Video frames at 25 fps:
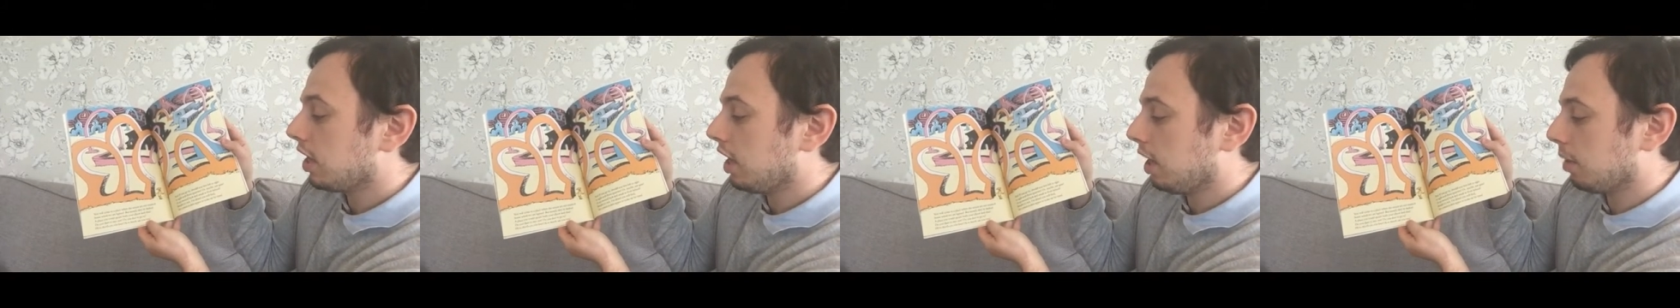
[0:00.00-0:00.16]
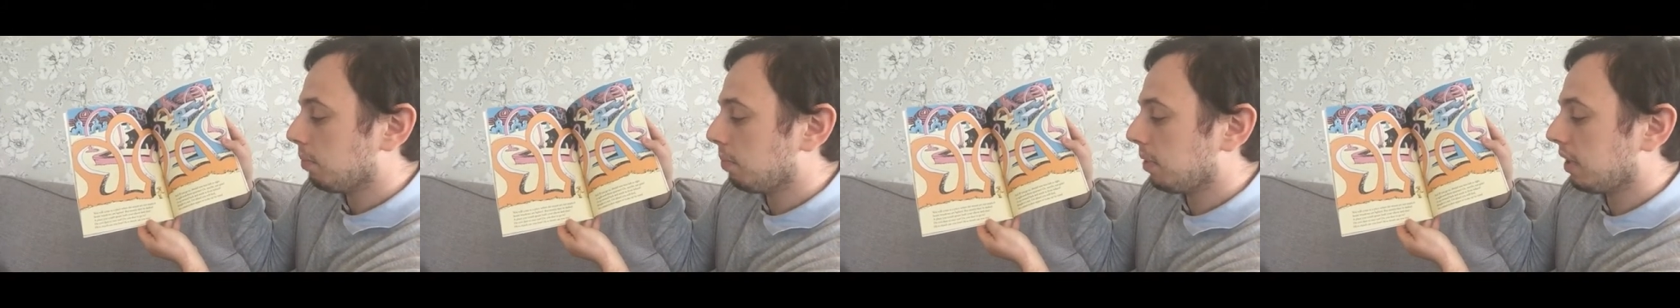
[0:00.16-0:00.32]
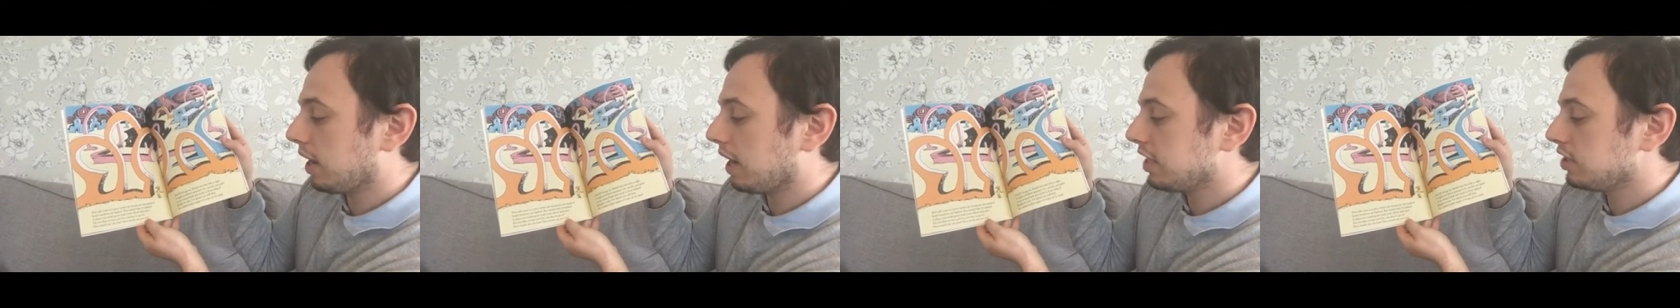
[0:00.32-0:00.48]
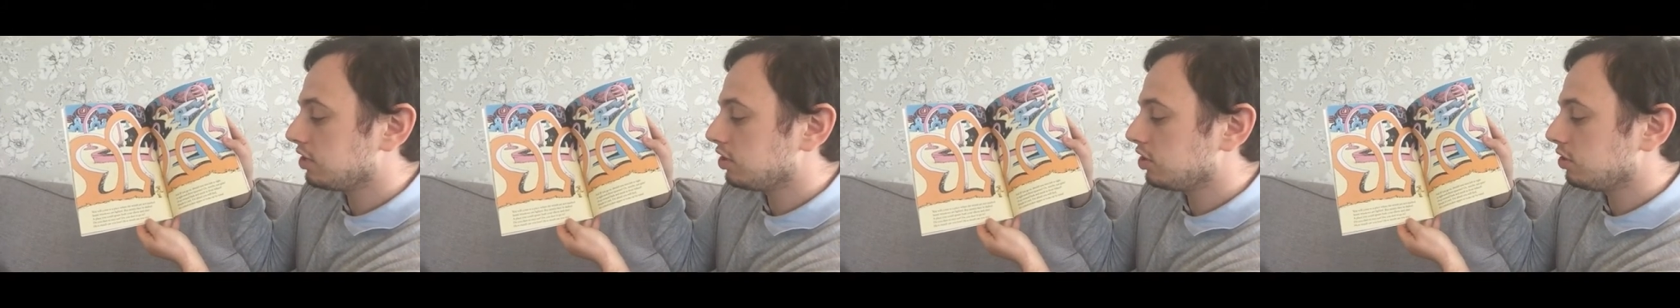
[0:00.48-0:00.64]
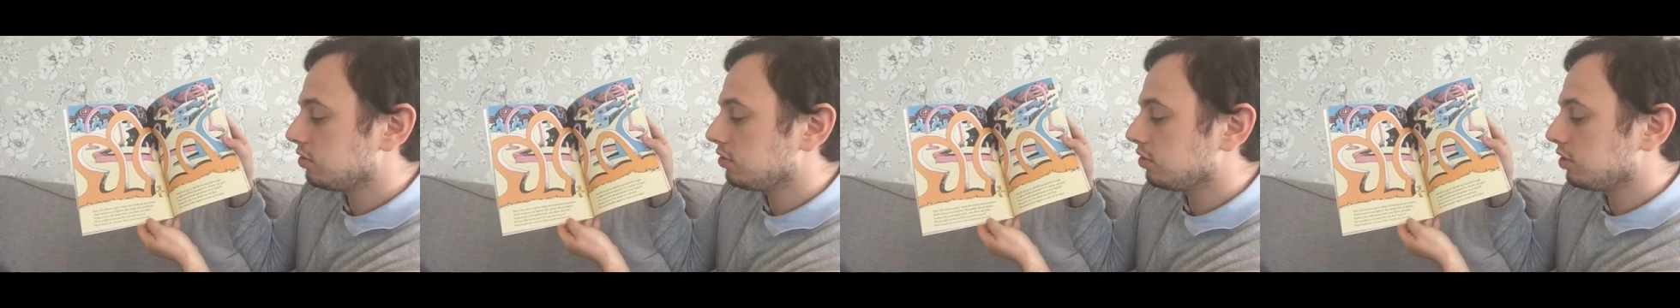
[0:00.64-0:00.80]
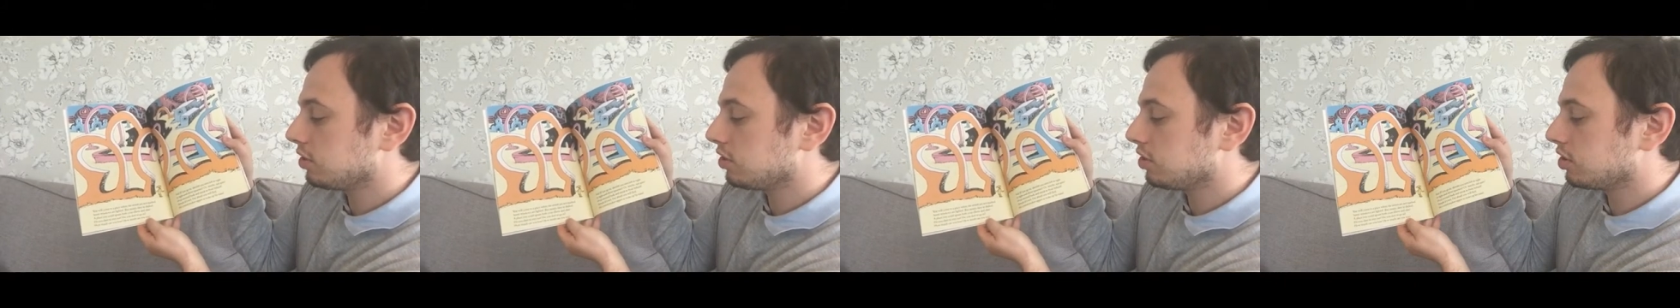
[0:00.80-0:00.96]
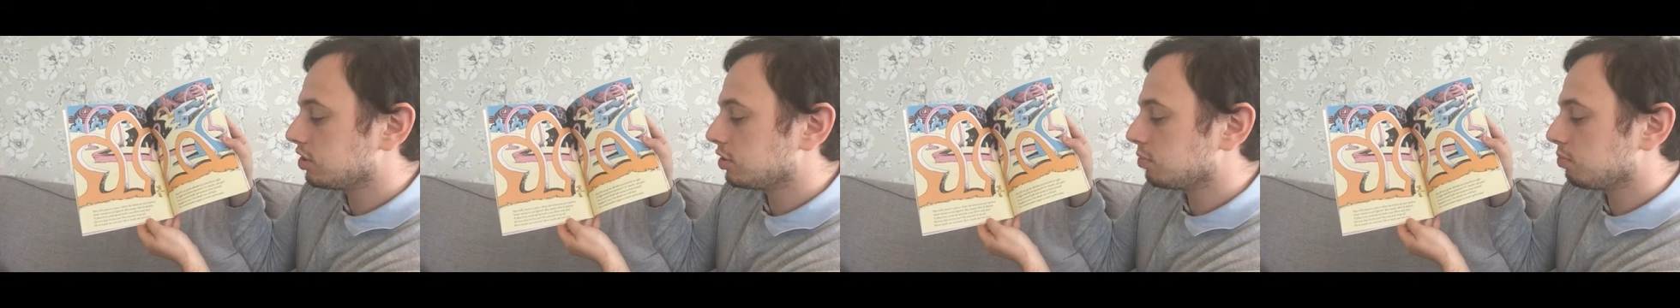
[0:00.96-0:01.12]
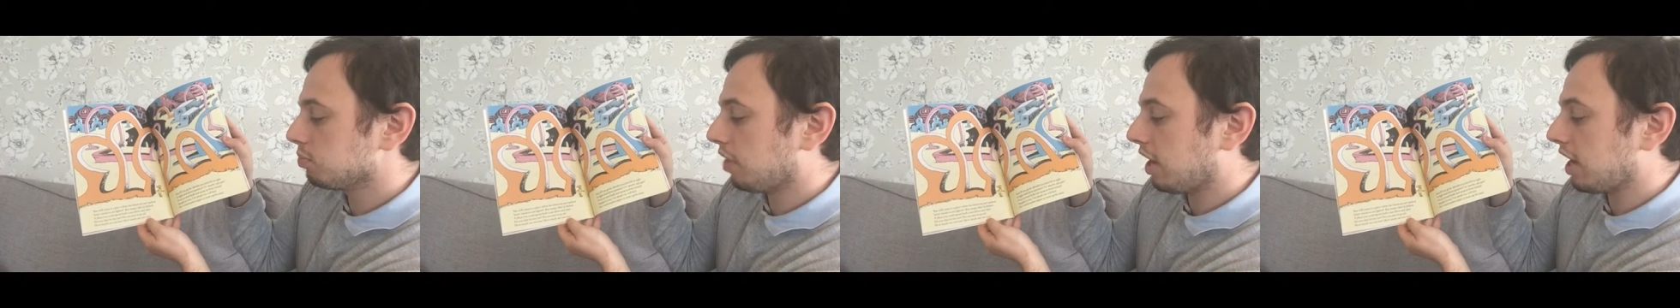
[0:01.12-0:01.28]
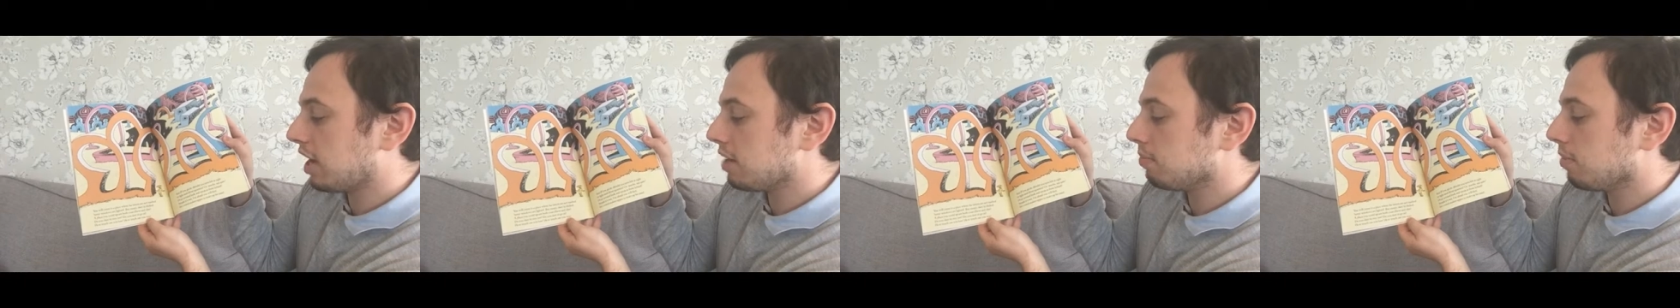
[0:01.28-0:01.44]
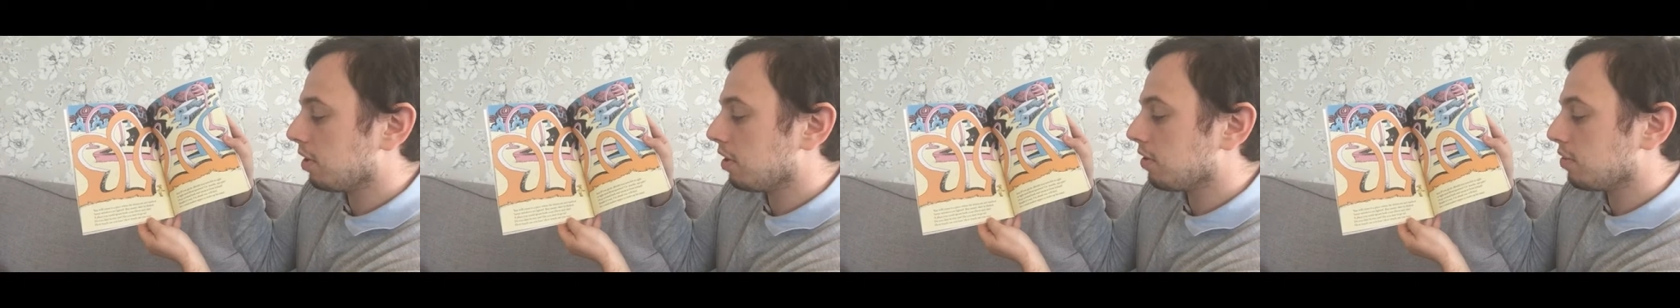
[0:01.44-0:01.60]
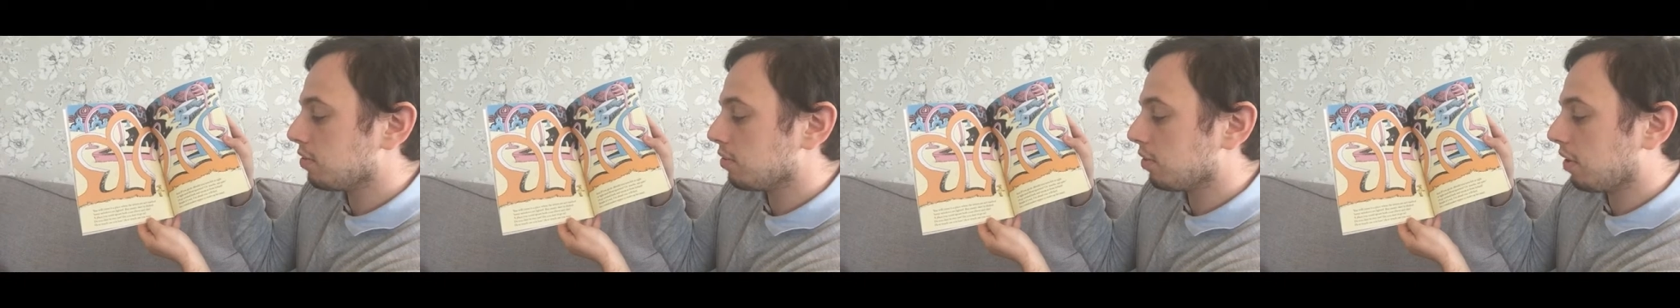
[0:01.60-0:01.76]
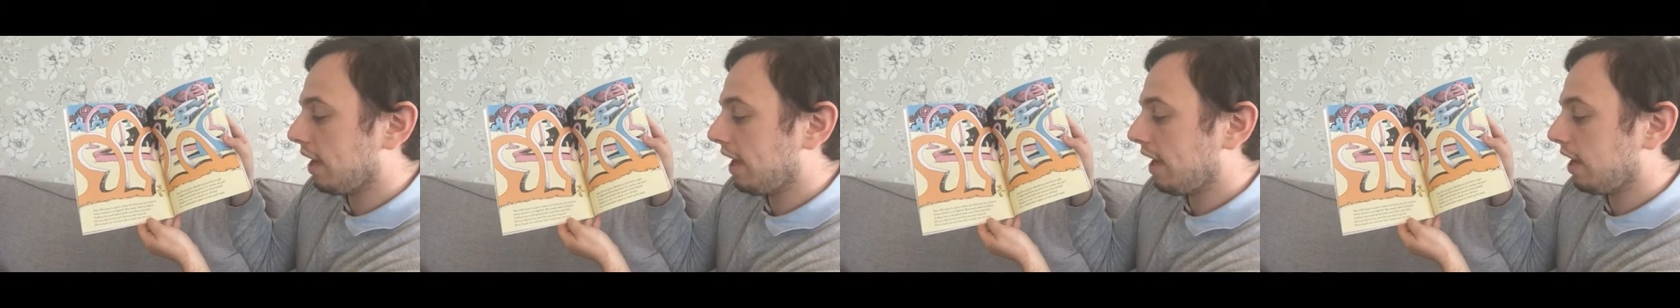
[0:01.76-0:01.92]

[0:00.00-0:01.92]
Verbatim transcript: A place you could sprain both your